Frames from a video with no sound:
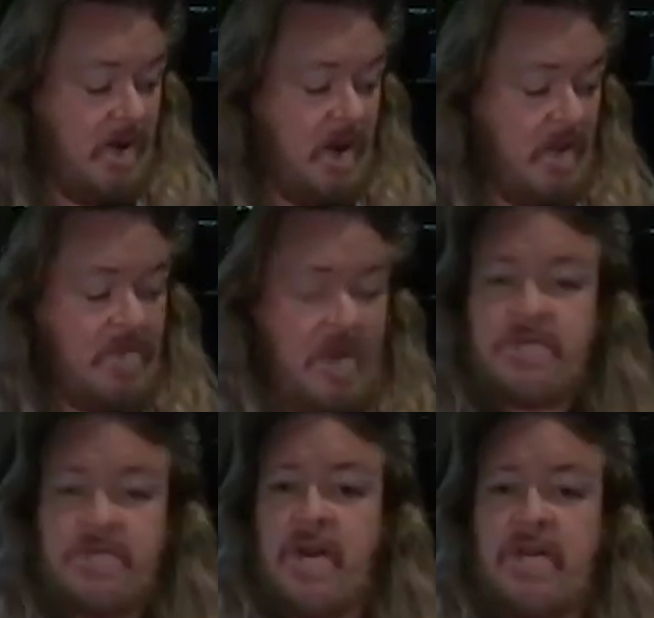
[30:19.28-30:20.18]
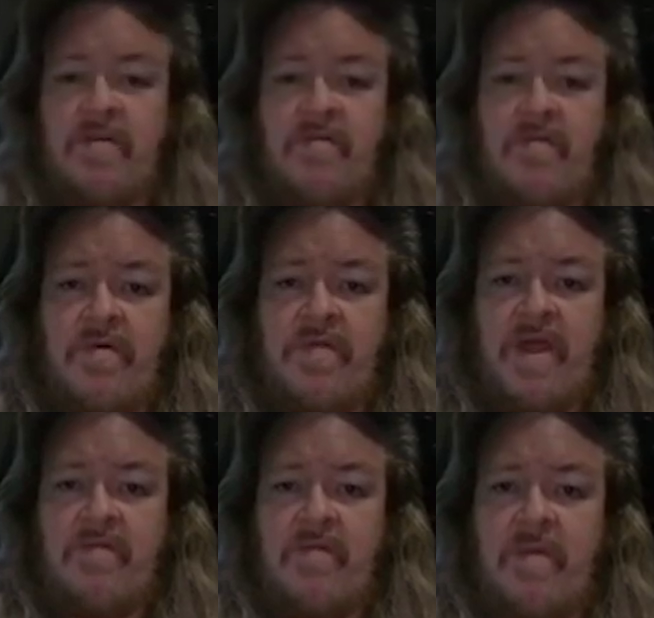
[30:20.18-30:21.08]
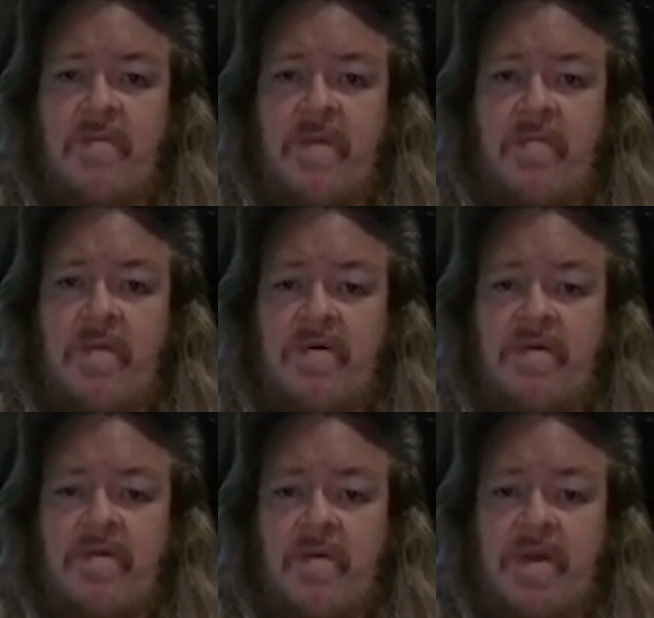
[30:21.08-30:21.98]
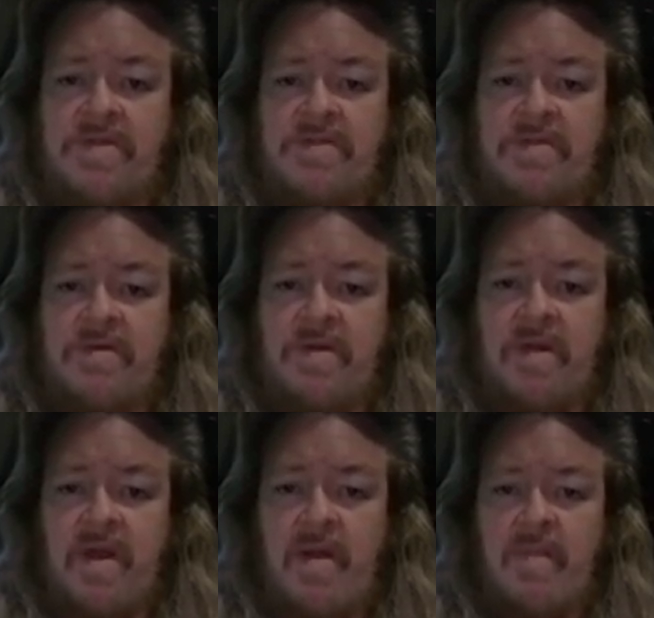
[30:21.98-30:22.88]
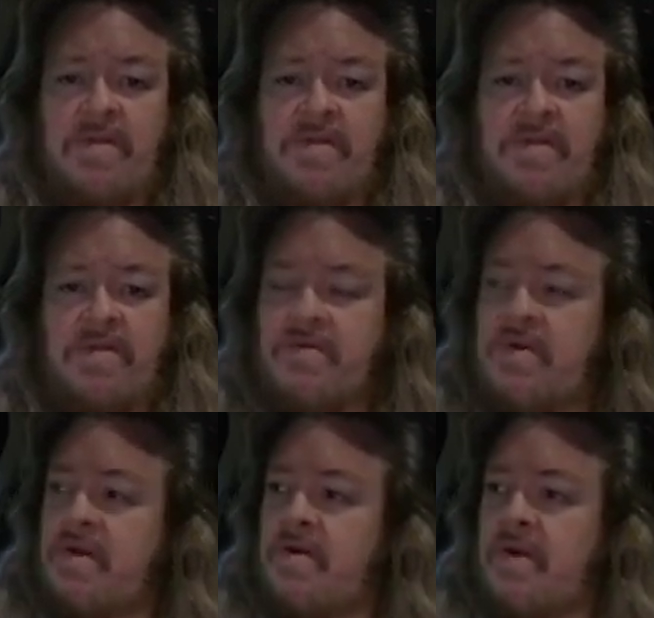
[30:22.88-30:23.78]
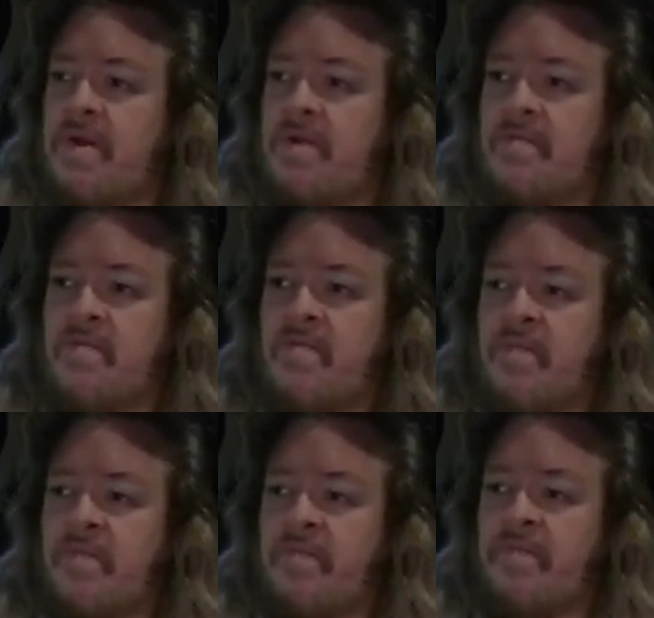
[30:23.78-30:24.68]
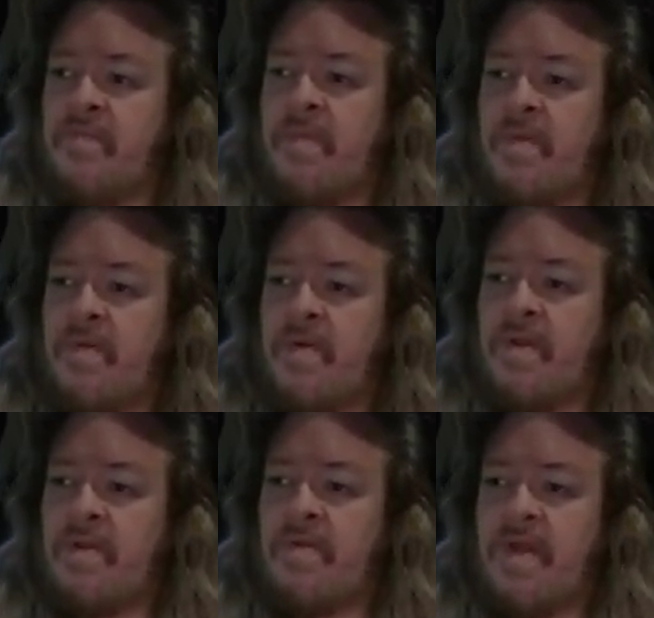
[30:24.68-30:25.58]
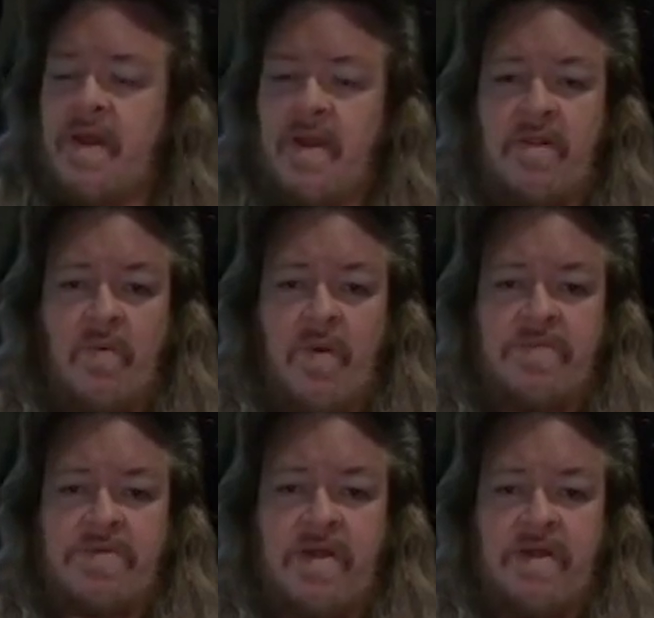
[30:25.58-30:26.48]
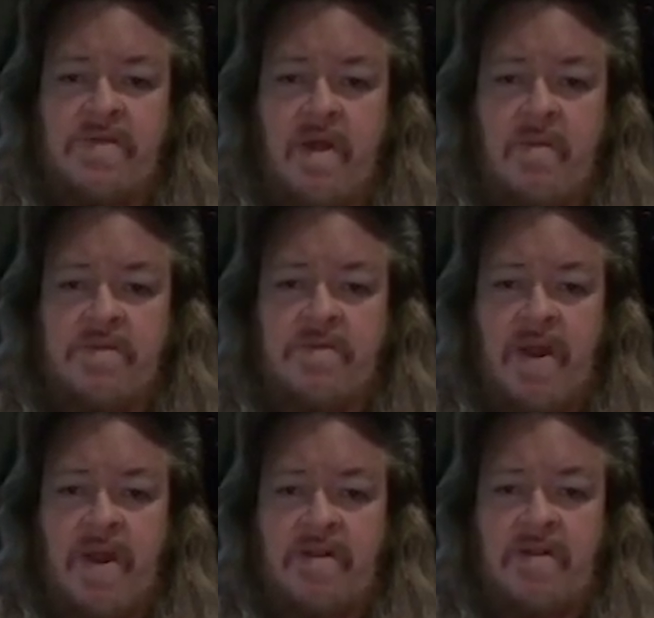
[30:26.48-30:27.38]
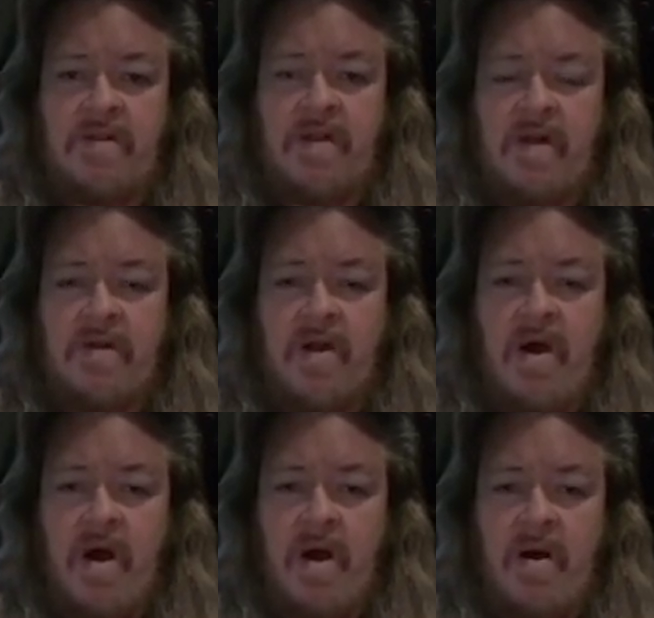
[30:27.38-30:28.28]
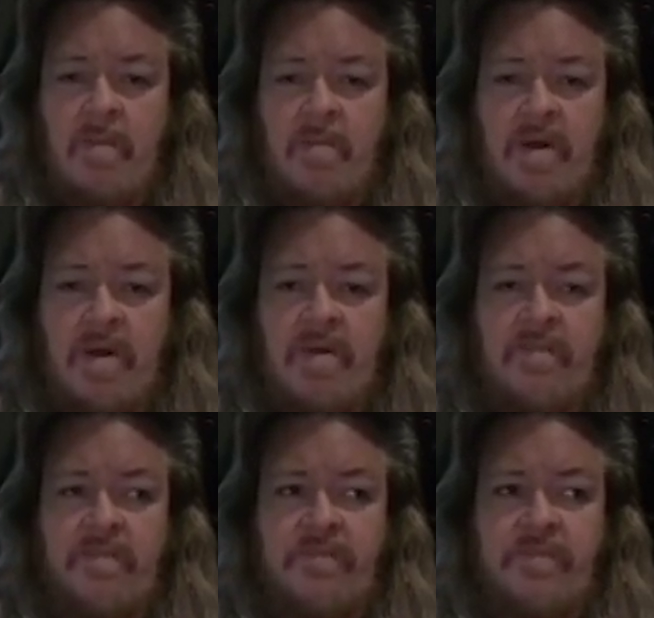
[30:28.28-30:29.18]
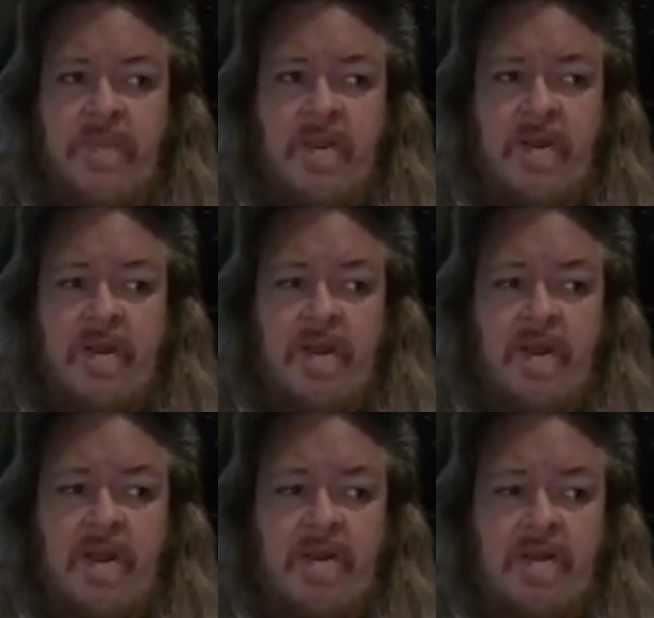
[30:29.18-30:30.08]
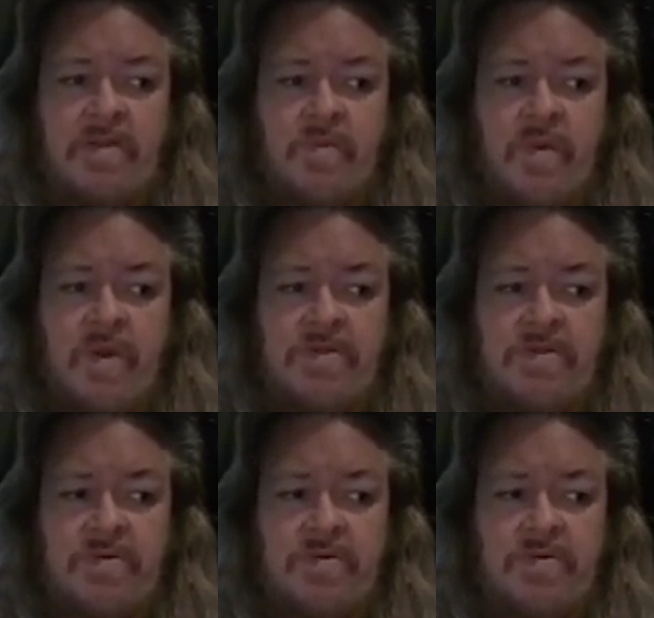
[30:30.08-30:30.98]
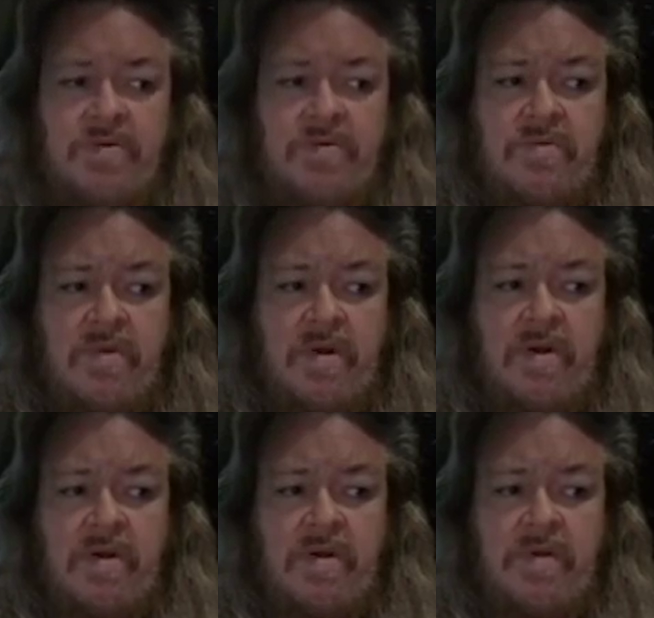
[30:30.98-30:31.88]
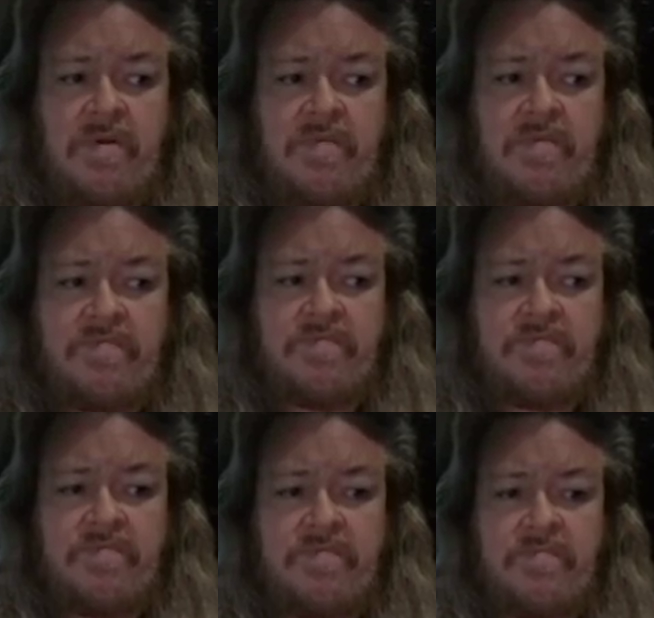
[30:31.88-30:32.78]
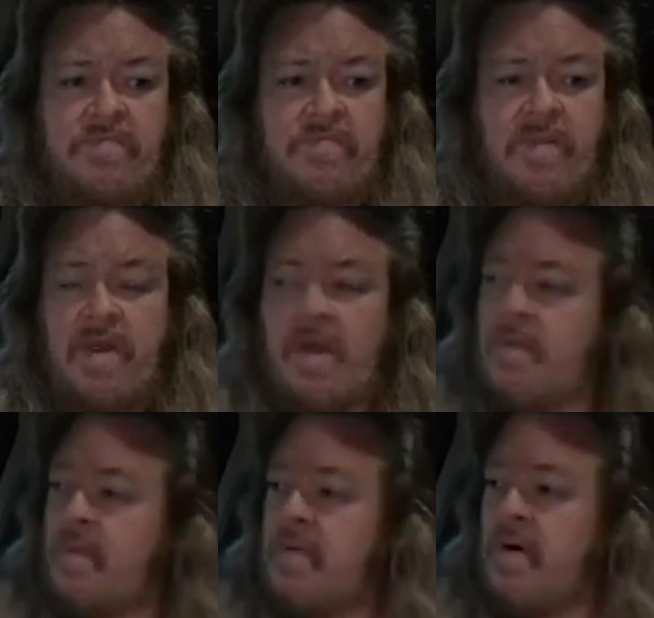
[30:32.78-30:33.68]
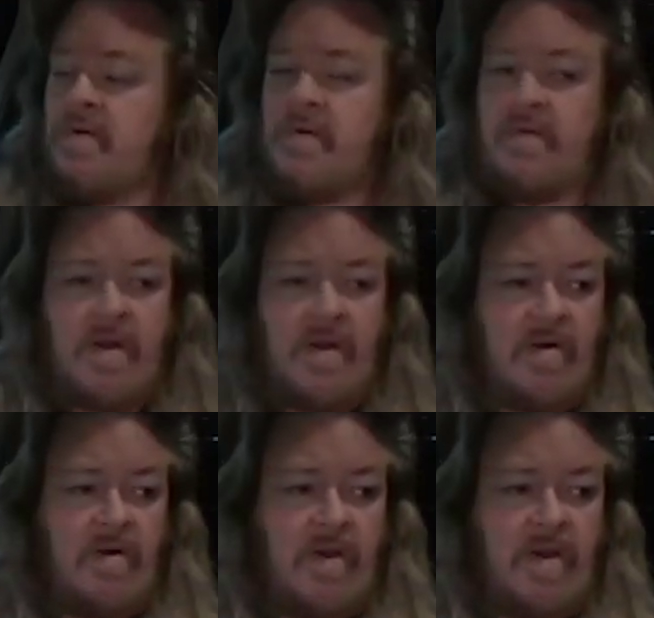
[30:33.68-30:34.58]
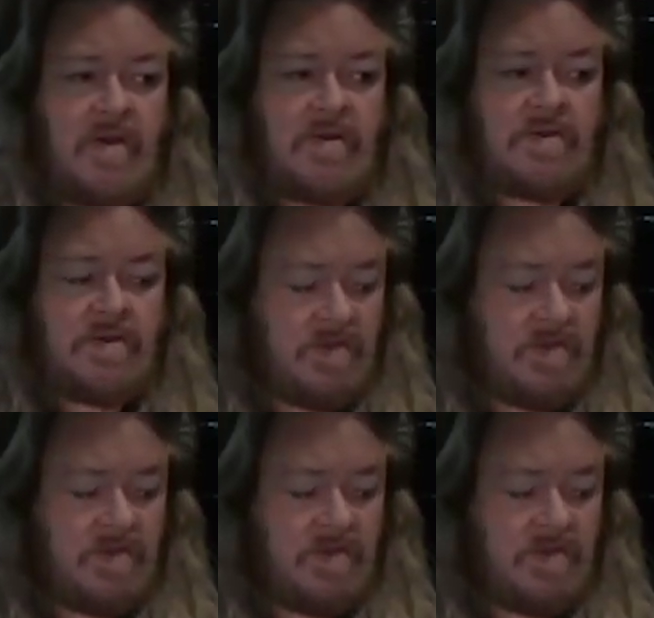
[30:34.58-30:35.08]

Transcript: I'm Thomas Manton IV. Thank you for being my partner. There are ways to, in the comments on the screen you can you can do that, and the website is thomasmanton.com. And there's ways to uh, become a partner there. And